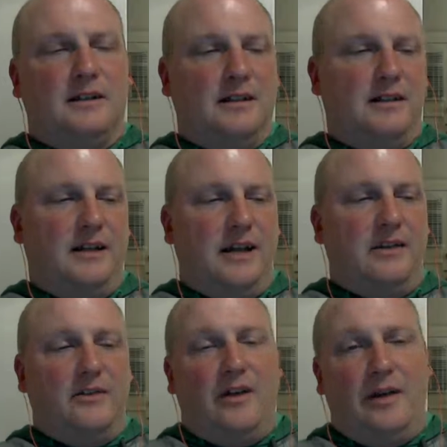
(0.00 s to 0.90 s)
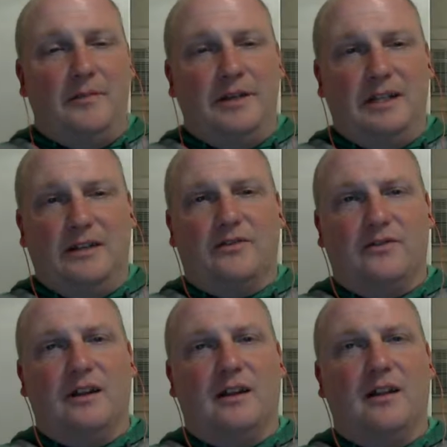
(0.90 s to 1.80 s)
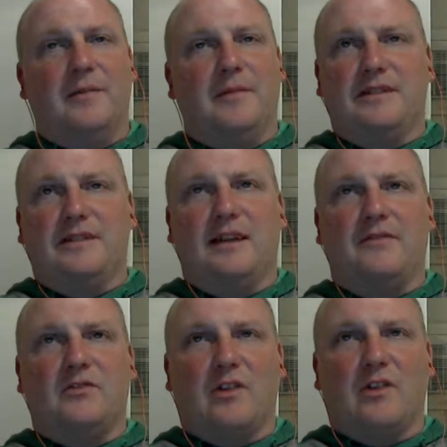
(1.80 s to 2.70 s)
I don't know how many different LMSs I've tried,